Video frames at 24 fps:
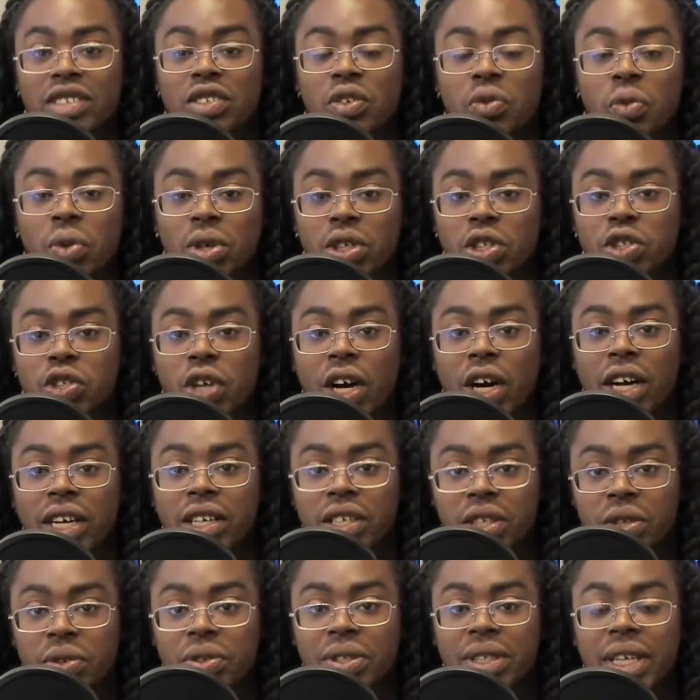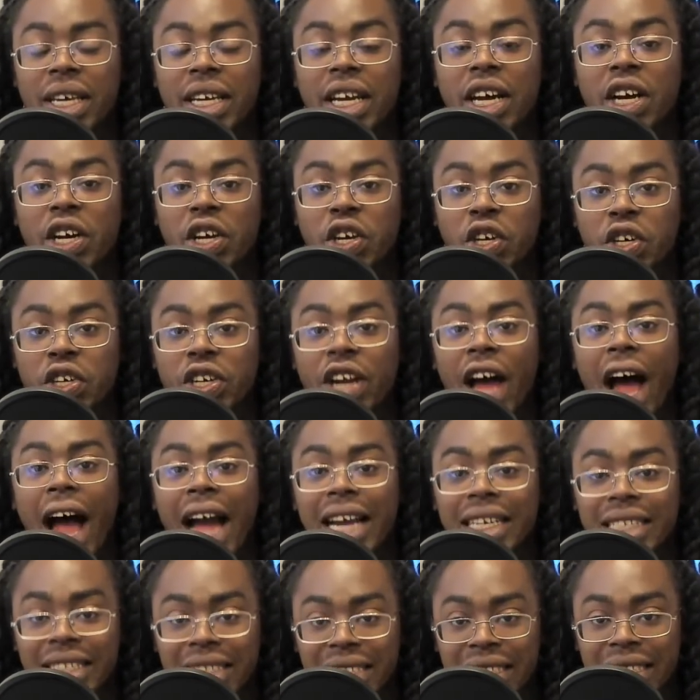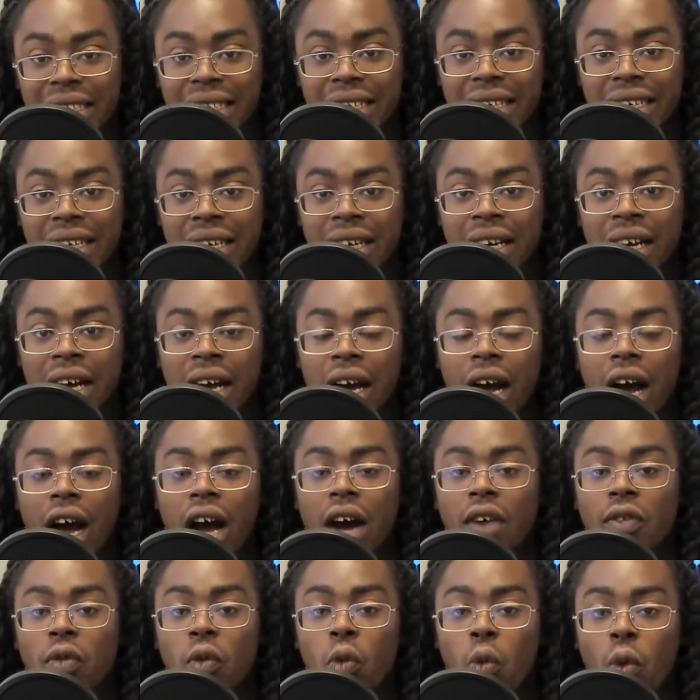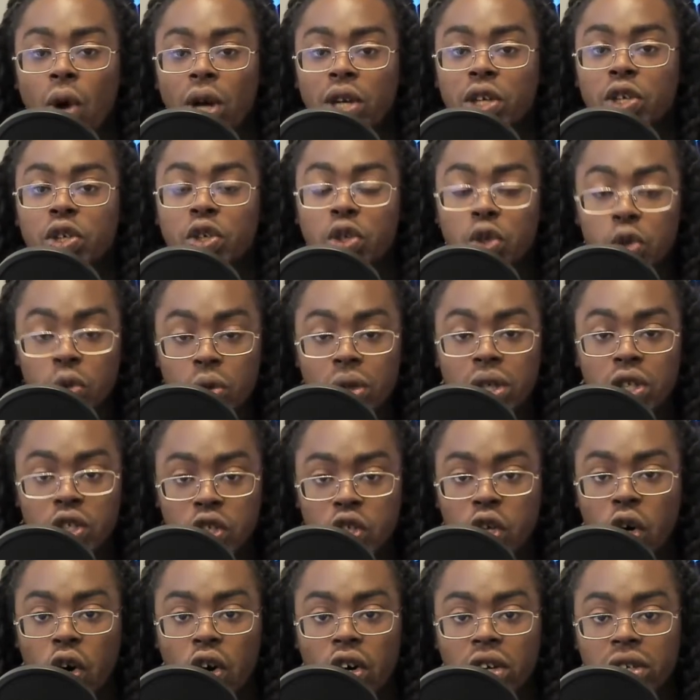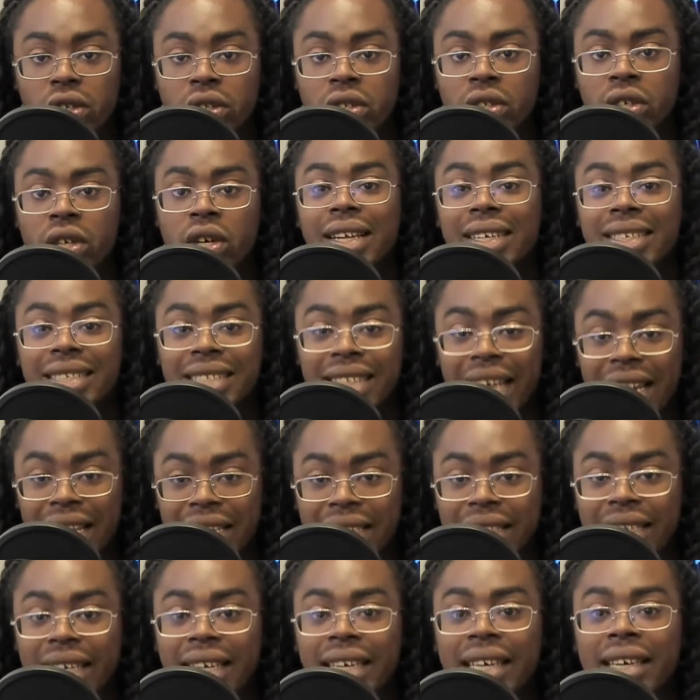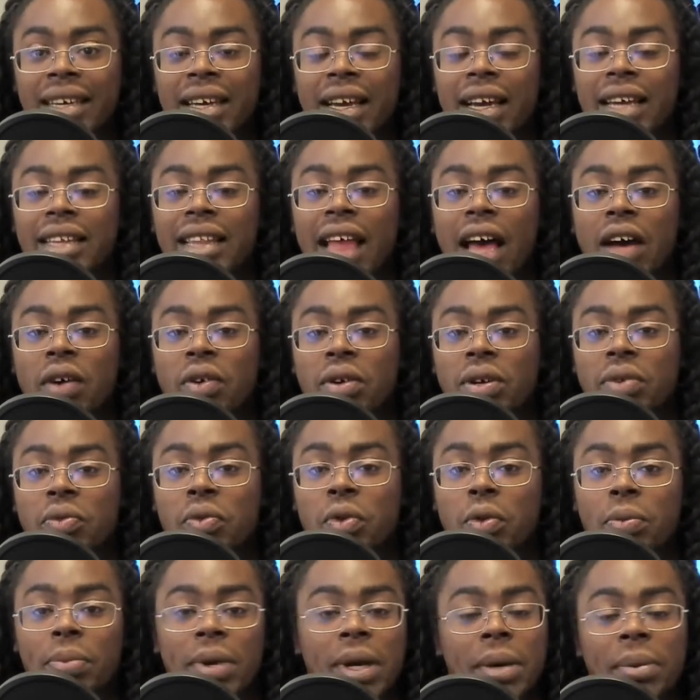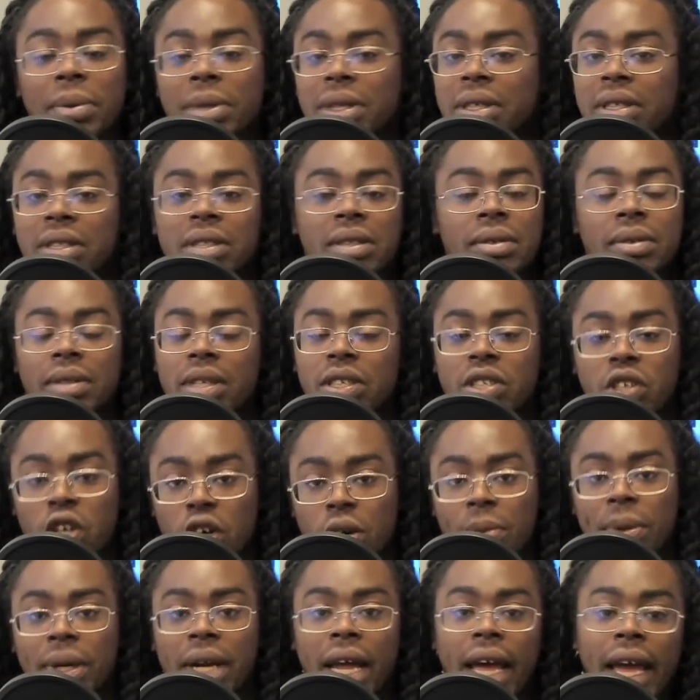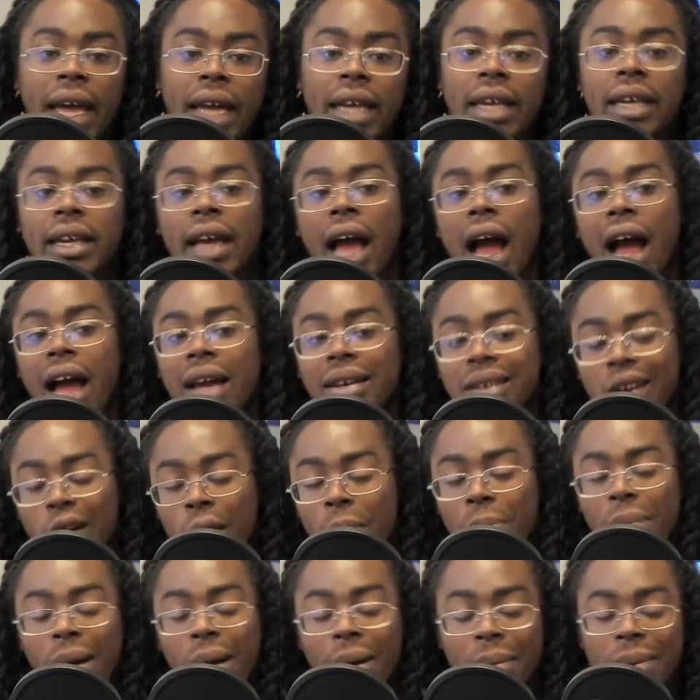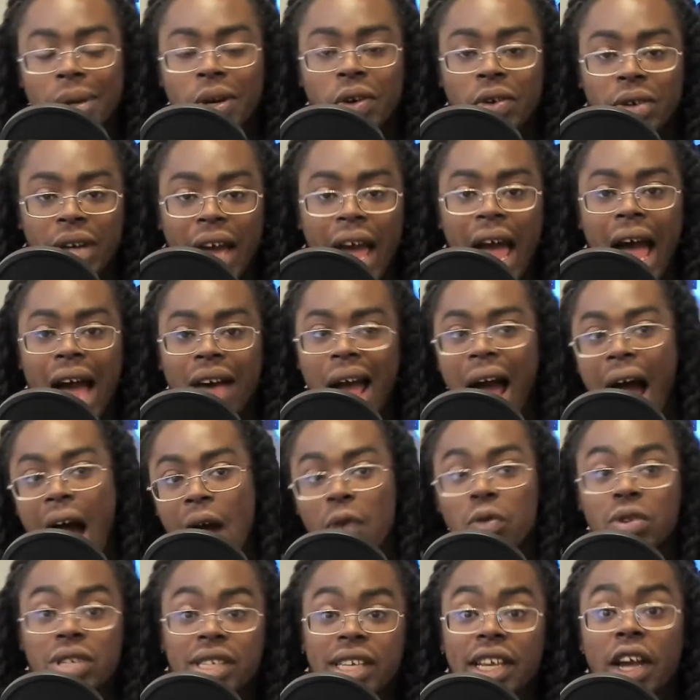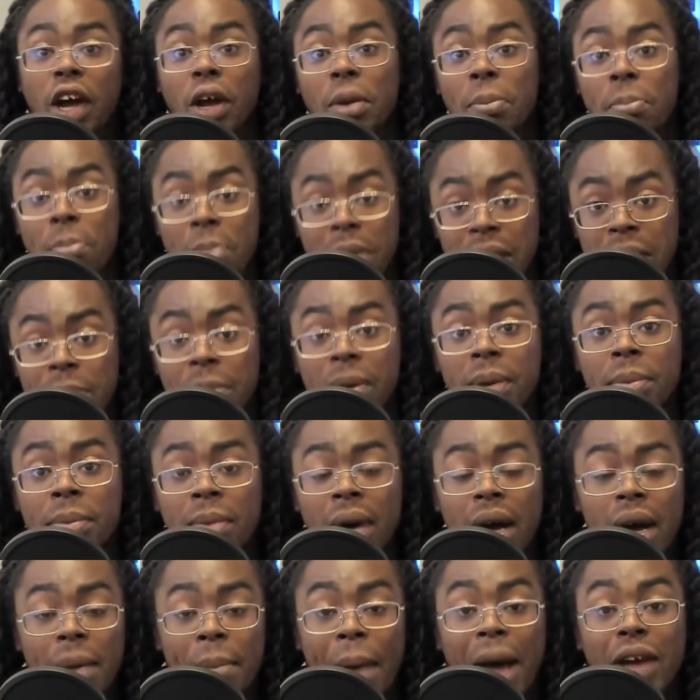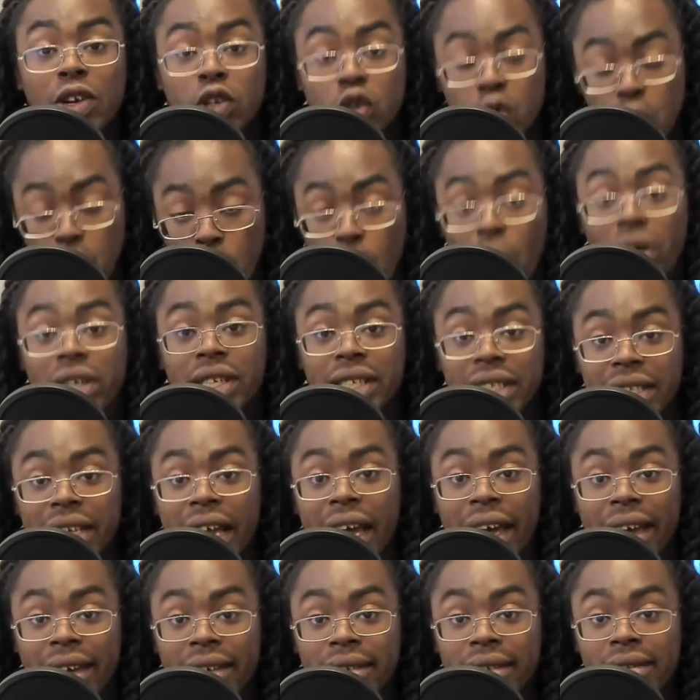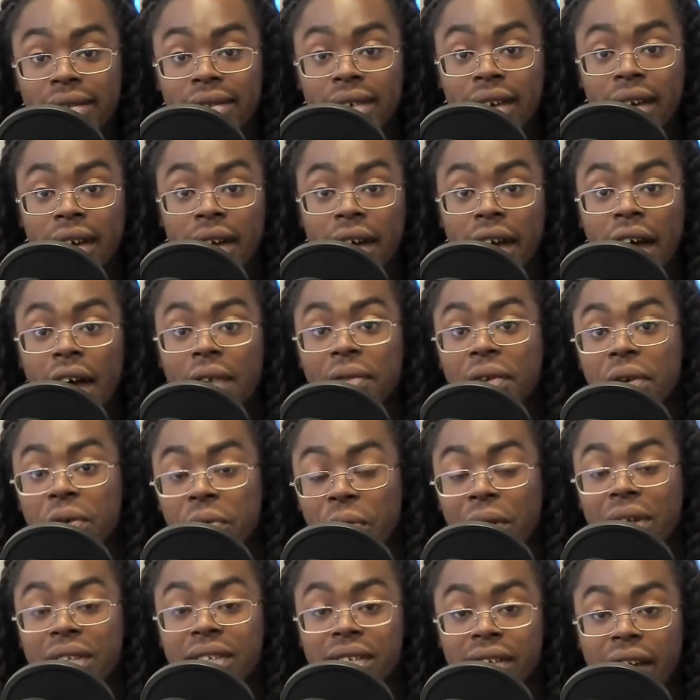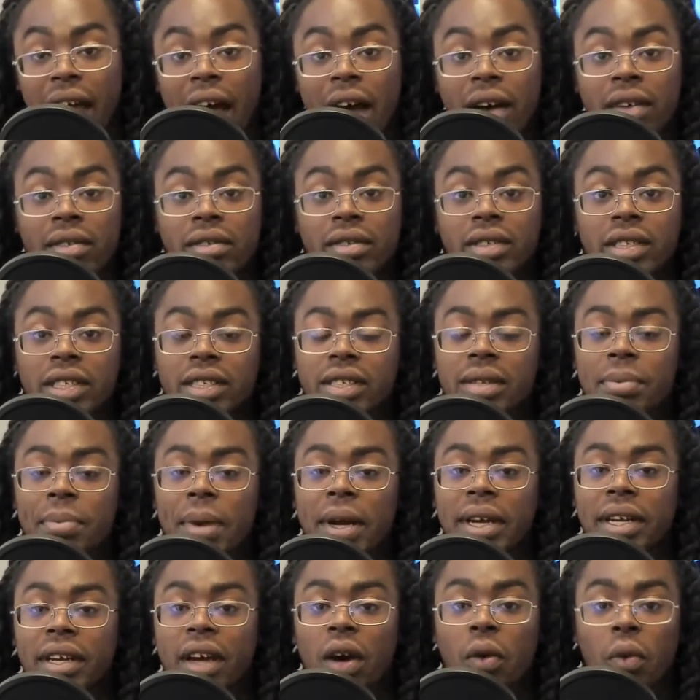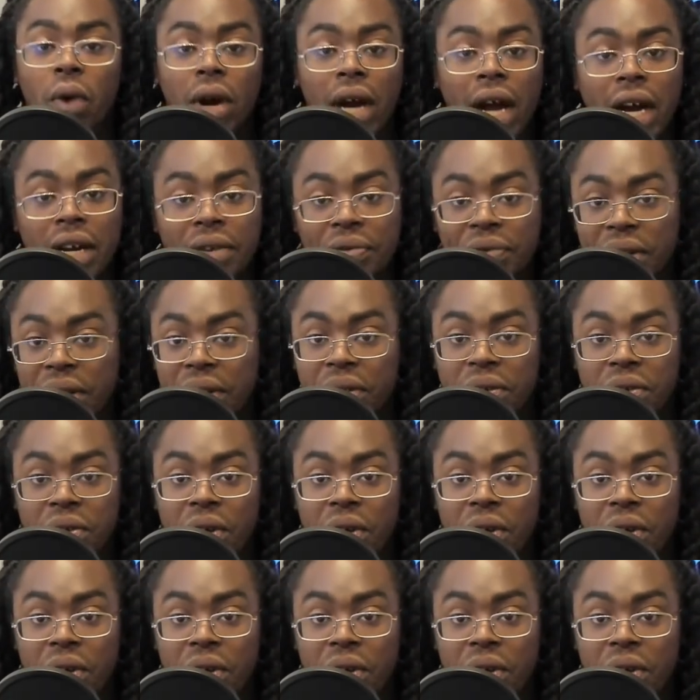So what you're trying to do is get a good idea of what you can charge daily, and that will be able to determine, hey, I know I'm probably going to have, I would say on minimum, about 20 days of it rented out, just depending on what kind of vehicle you